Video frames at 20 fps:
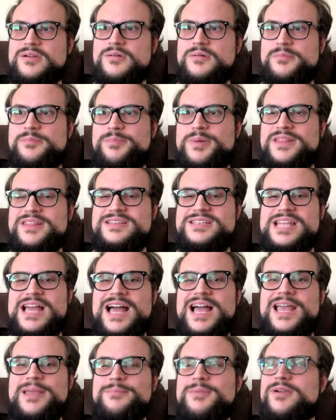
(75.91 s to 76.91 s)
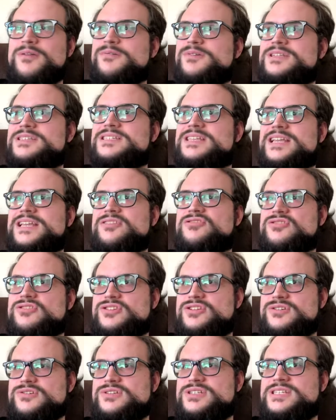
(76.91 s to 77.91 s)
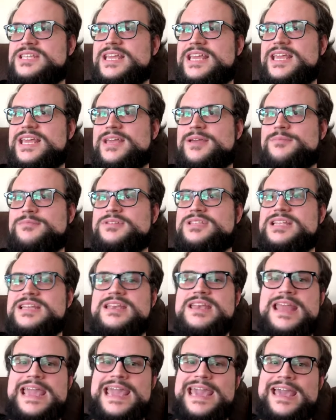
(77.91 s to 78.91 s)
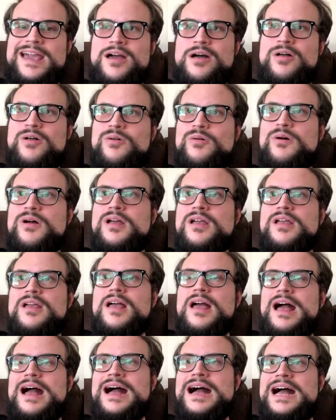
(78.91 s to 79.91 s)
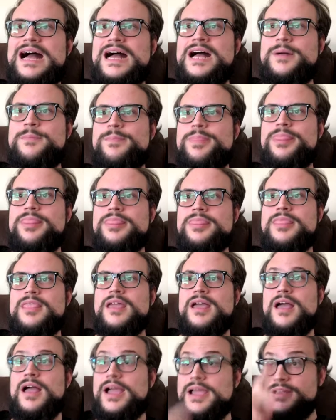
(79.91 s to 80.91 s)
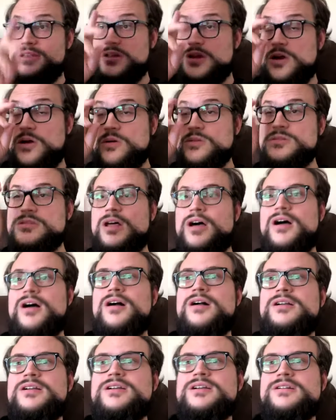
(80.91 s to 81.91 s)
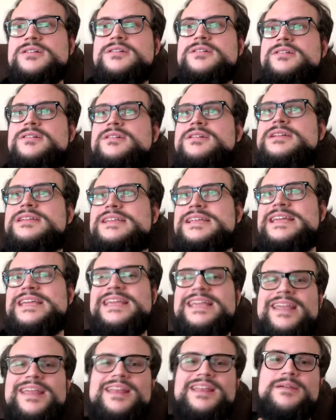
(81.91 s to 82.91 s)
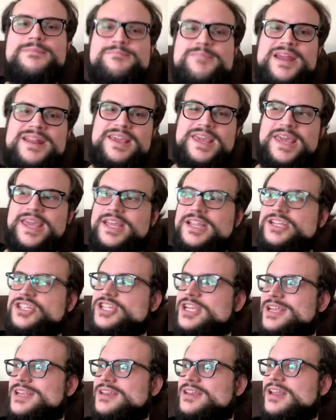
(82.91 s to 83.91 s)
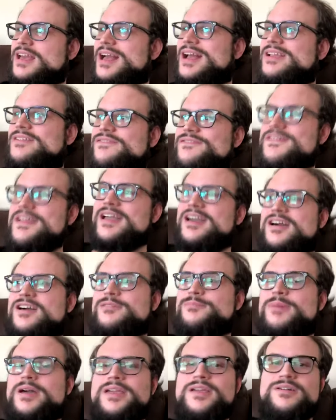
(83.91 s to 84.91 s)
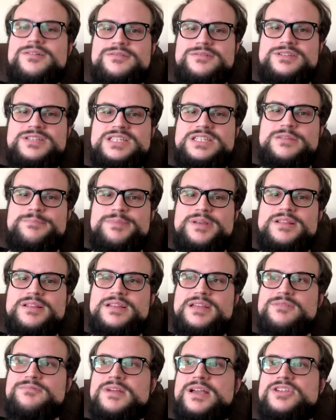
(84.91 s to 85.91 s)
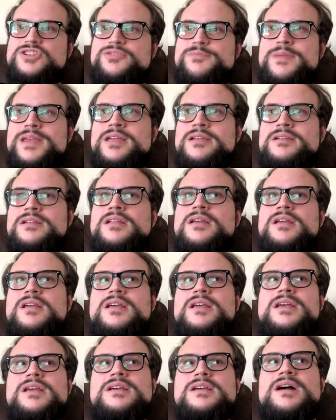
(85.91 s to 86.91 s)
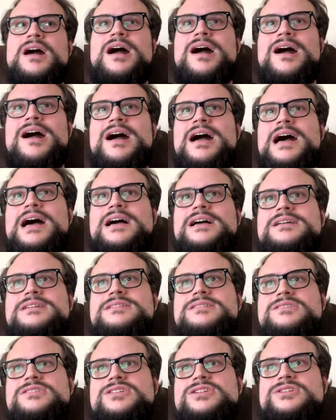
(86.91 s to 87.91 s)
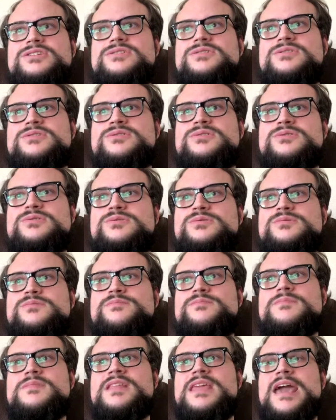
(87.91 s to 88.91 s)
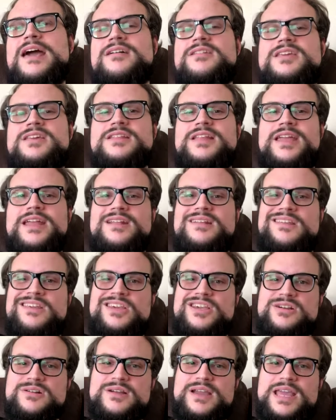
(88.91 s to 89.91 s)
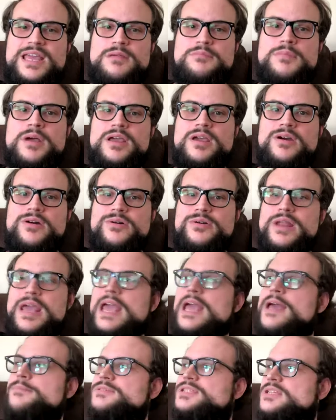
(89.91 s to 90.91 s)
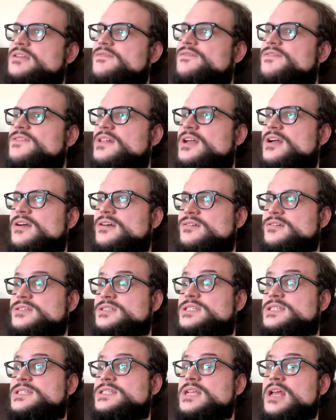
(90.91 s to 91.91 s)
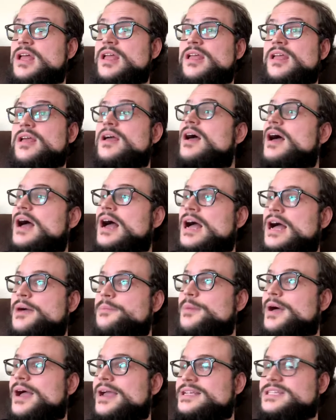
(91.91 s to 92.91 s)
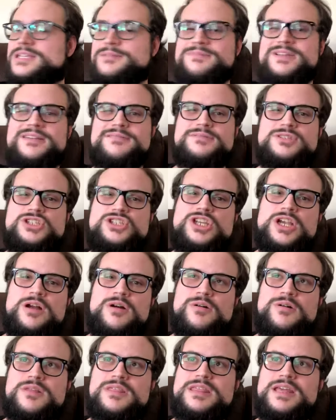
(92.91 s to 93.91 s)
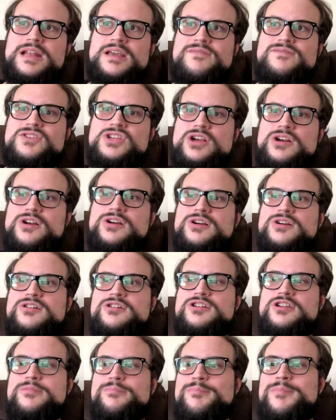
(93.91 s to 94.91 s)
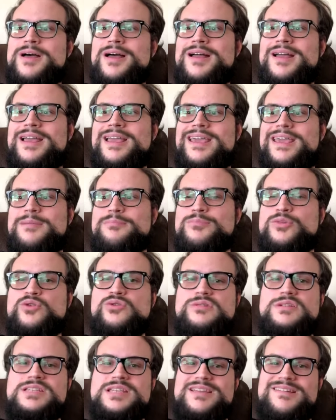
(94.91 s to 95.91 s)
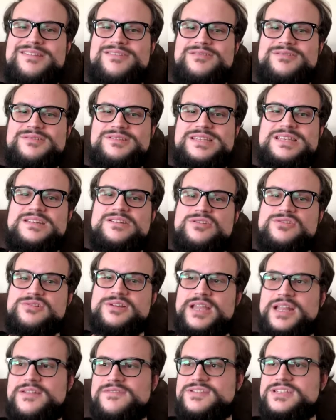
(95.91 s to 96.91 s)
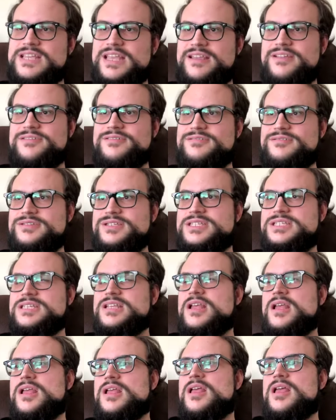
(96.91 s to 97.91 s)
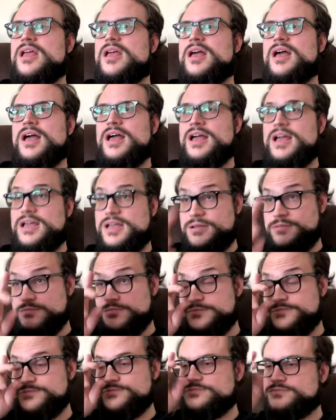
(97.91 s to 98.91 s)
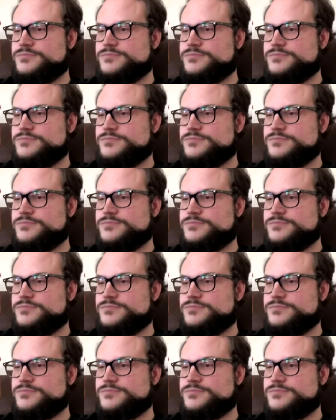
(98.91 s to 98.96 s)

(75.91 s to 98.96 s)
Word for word: by the time I was introduced to him to now, um, I no longer need medication. I found my own stability regimen uh, to calculate and curate my own ebbs and flows. Um, I sometimes joke that I've turned my mood cycles into creative cycles. Um,